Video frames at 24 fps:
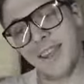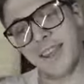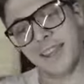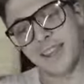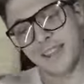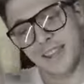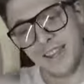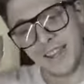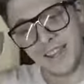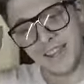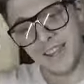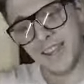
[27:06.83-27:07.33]

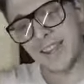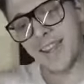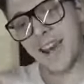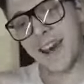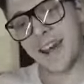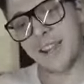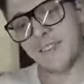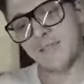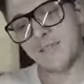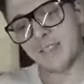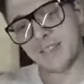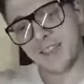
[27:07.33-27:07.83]
leaking
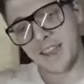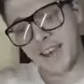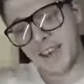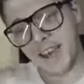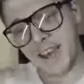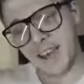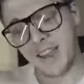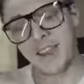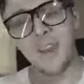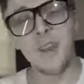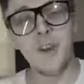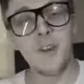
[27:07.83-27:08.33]
out of his
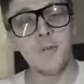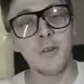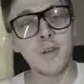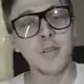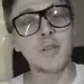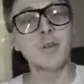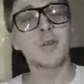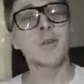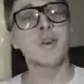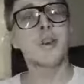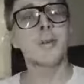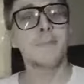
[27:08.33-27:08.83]
head, which
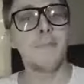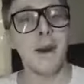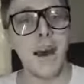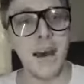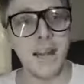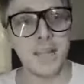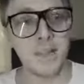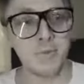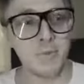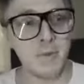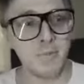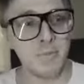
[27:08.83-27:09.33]
you could
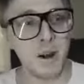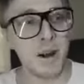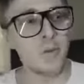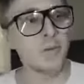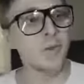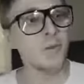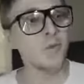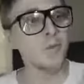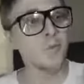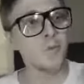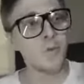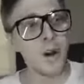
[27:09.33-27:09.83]
imagine would
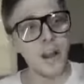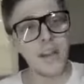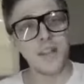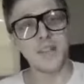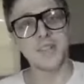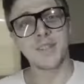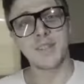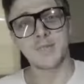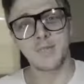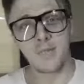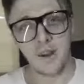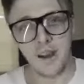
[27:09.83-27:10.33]
probably raise
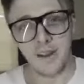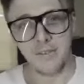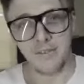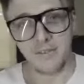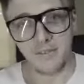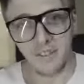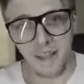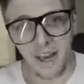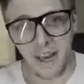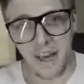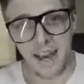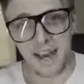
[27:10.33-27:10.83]
some red
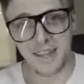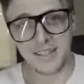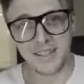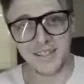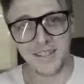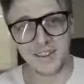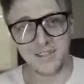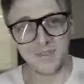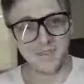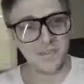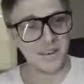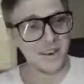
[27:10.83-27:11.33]
flags
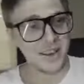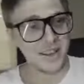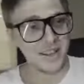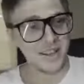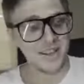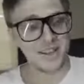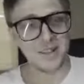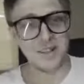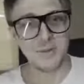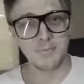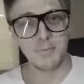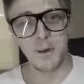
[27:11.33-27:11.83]
in a fucking
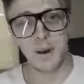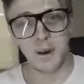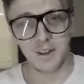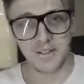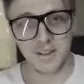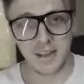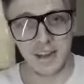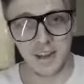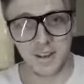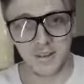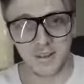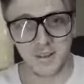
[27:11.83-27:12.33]
small
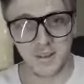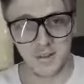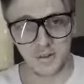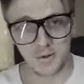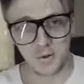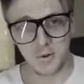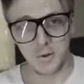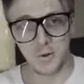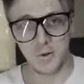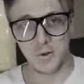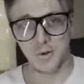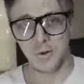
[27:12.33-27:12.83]
town
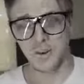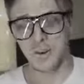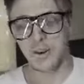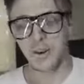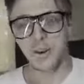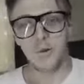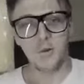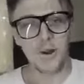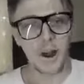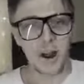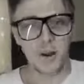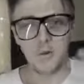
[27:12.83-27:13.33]
school
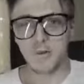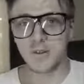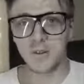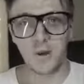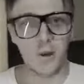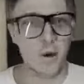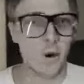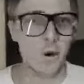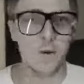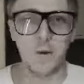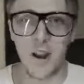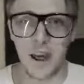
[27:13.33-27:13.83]
where I was
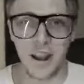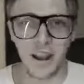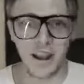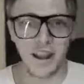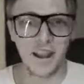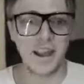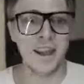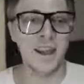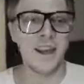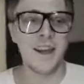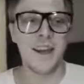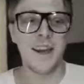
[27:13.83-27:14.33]

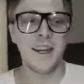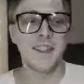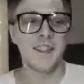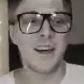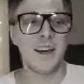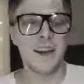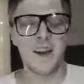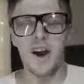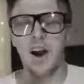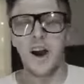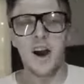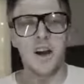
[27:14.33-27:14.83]
already
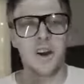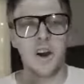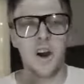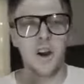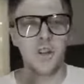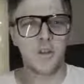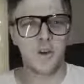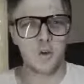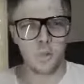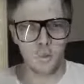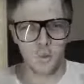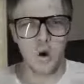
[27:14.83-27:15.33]
like on all
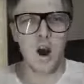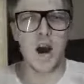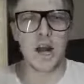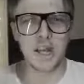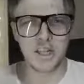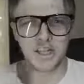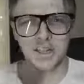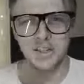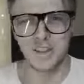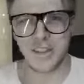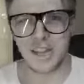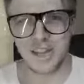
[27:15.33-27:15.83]
the
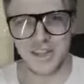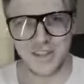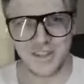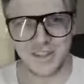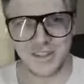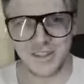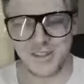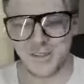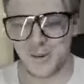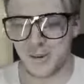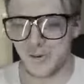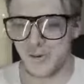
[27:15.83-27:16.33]
watch
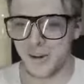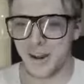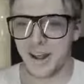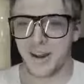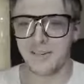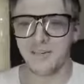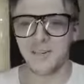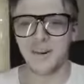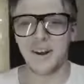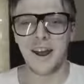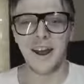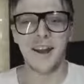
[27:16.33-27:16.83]
lists or
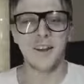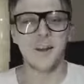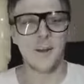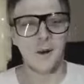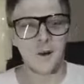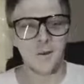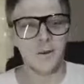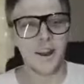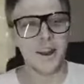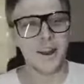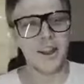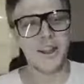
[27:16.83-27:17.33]
whatever. I had
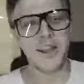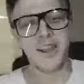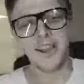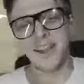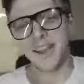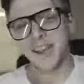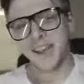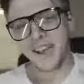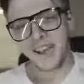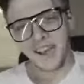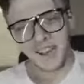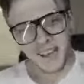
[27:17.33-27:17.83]
already
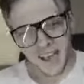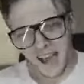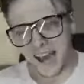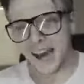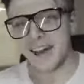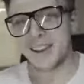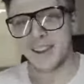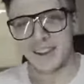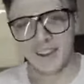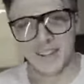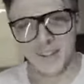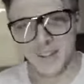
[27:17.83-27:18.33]

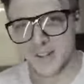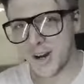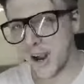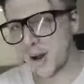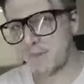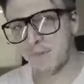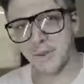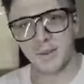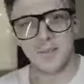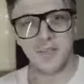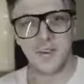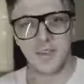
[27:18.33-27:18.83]
gotten in
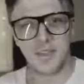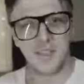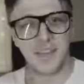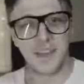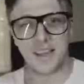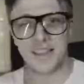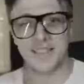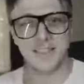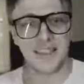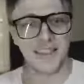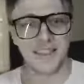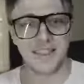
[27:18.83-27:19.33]
trouble for
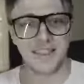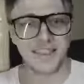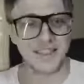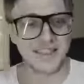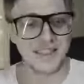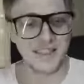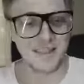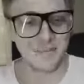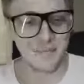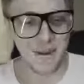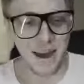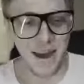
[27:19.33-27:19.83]
things like this
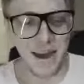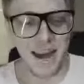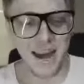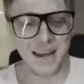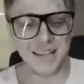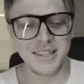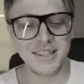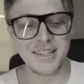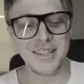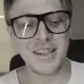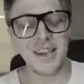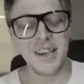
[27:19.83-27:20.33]
in the
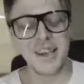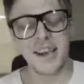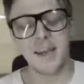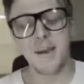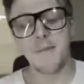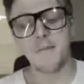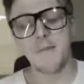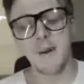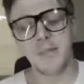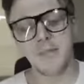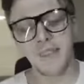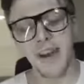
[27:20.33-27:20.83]
past,
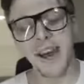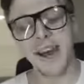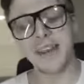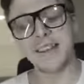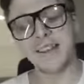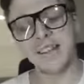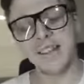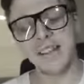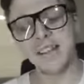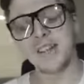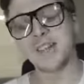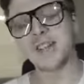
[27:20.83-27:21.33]
but that
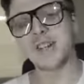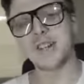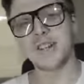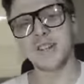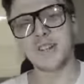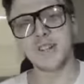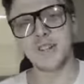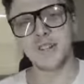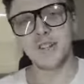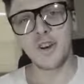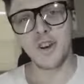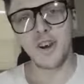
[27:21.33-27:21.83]
teacher
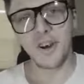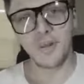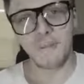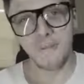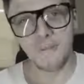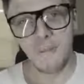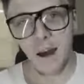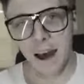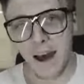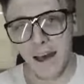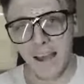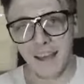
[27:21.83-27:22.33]
stood
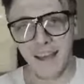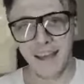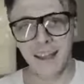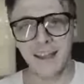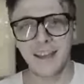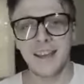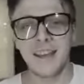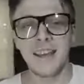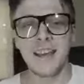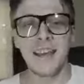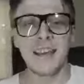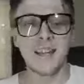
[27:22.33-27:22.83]
by it,
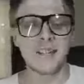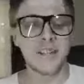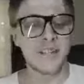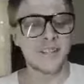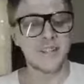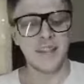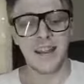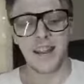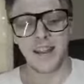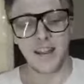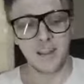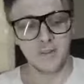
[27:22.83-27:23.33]
and she
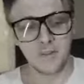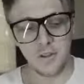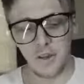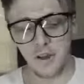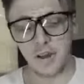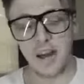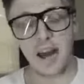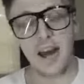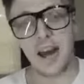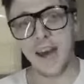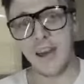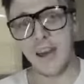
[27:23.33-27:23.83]
said, hey,
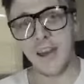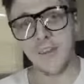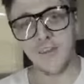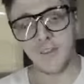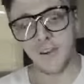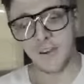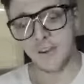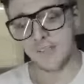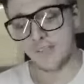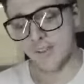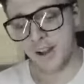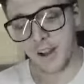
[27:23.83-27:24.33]
look,
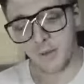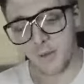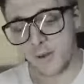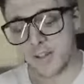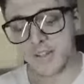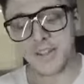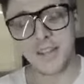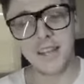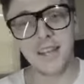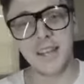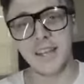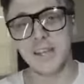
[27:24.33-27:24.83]
if anyone's
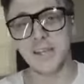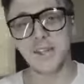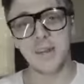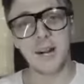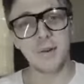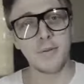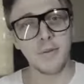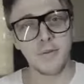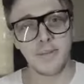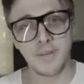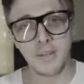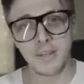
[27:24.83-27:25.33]
gonna get in
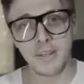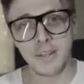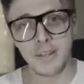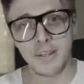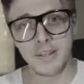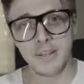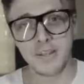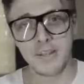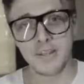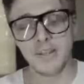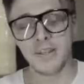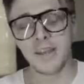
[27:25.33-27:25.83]
trouble for
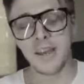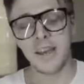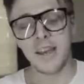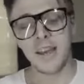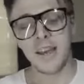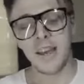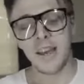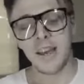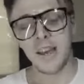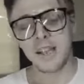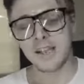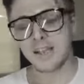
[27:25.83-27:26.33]
this,
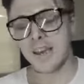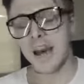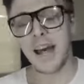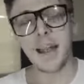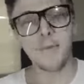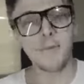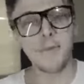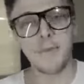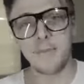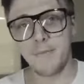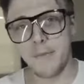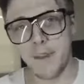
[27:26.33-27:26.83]
it's
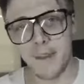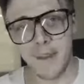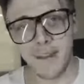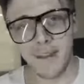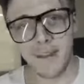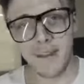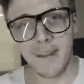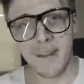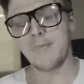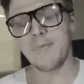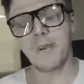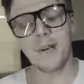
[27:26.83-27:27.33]
gotta be
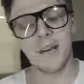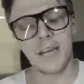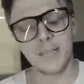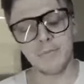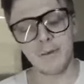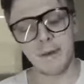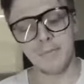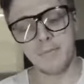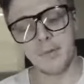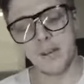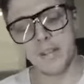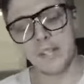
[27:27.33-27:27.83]
me, because
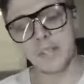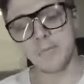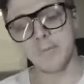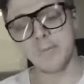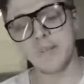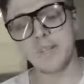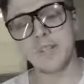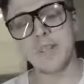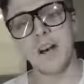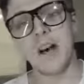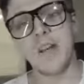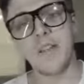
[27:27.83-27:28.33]
my principal
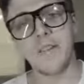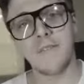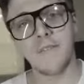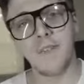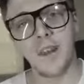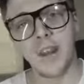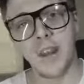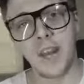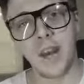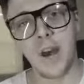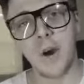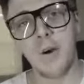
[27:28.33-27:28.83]
saw the
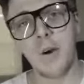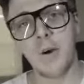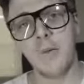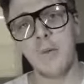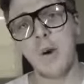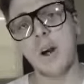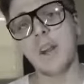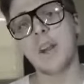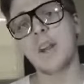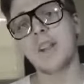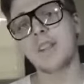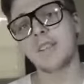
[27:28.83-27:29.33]
video and
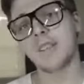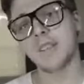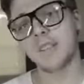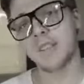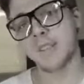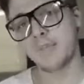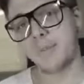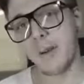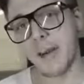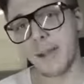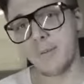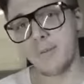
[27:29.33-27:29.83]
wanted to
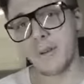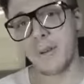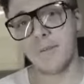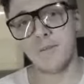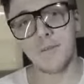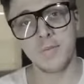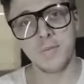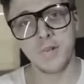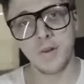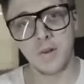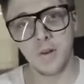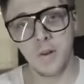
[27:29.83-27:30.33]
suspend me
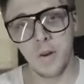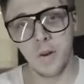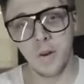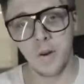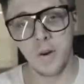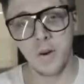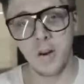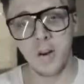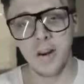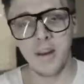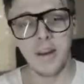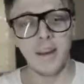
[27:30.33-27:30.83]
from school.